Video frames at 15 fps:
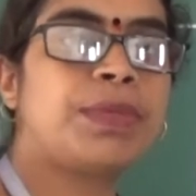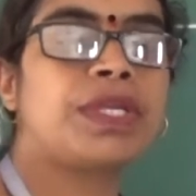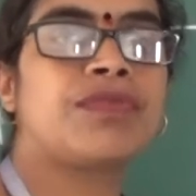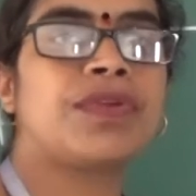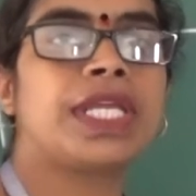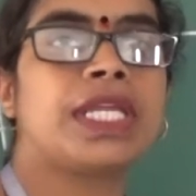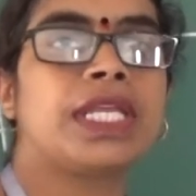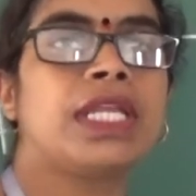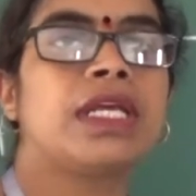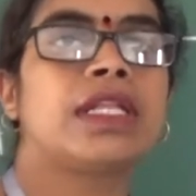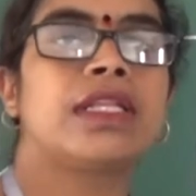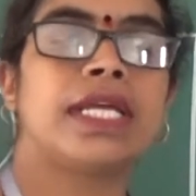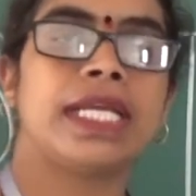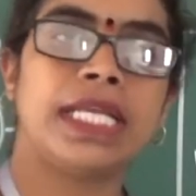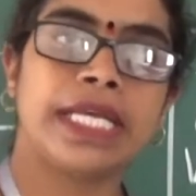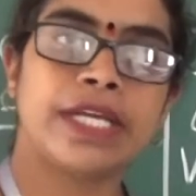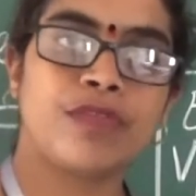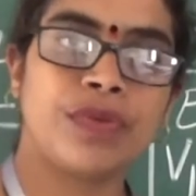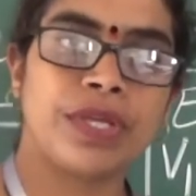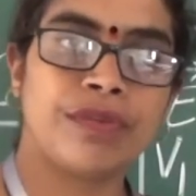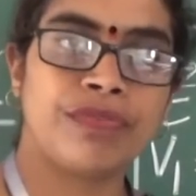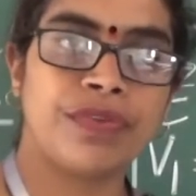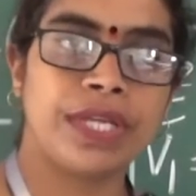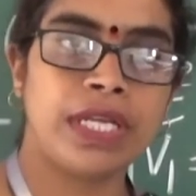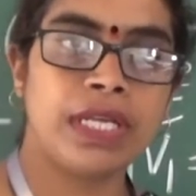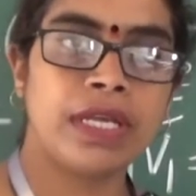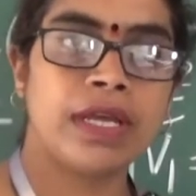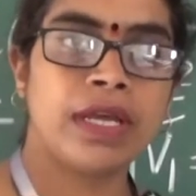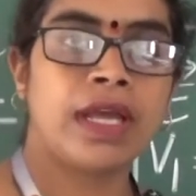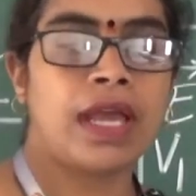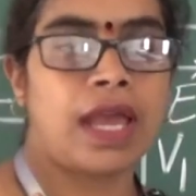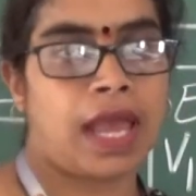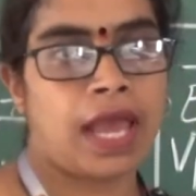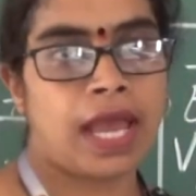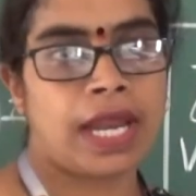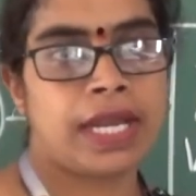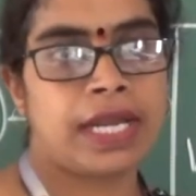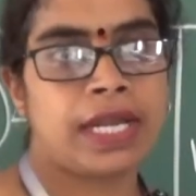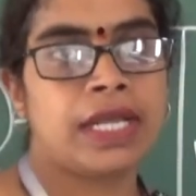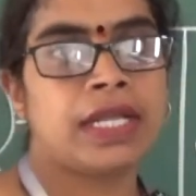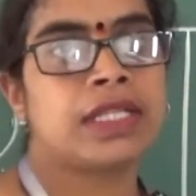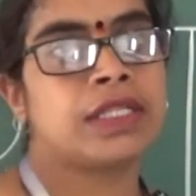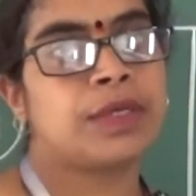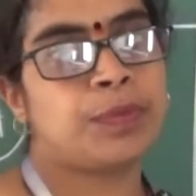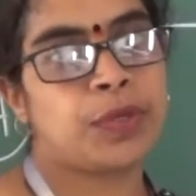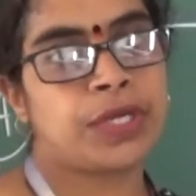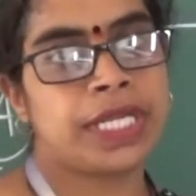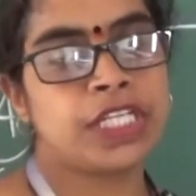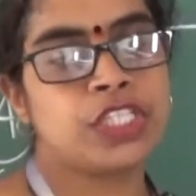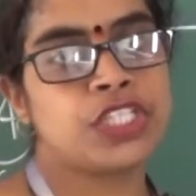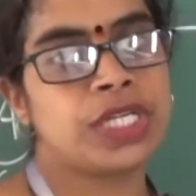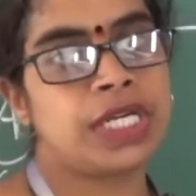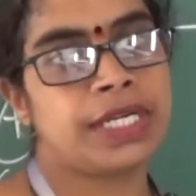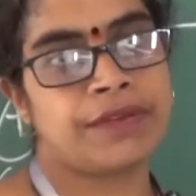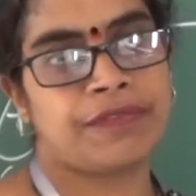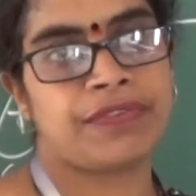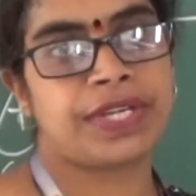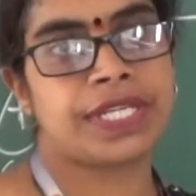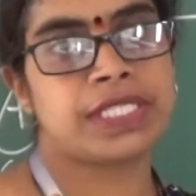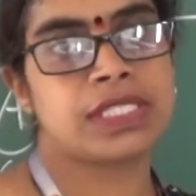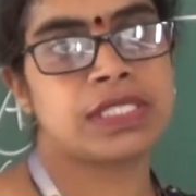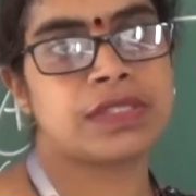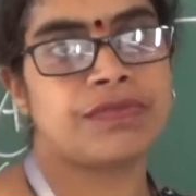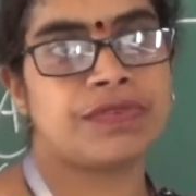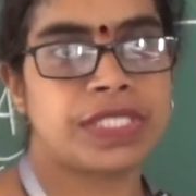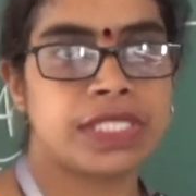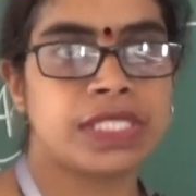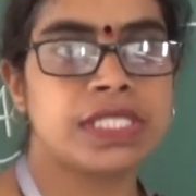between the electric field and the potential difference which